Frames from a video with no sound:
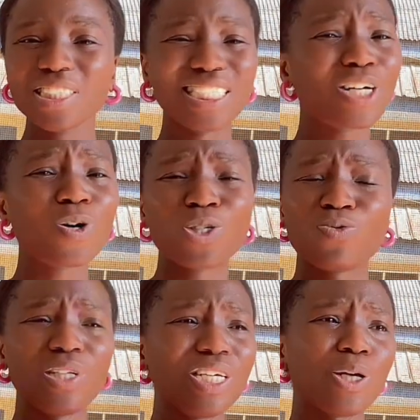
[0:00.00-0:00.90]
the course
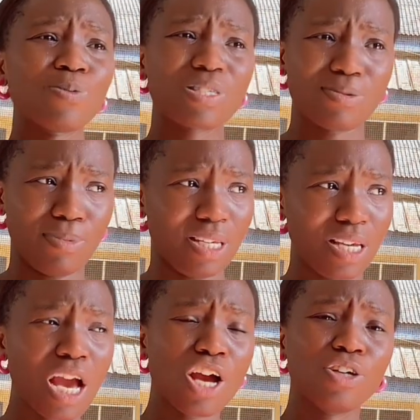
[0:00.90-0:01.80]
really helped me.
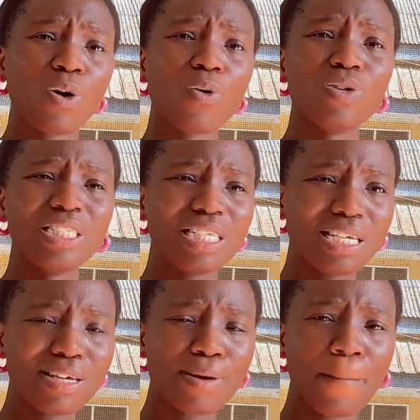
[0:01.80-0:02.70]
Not only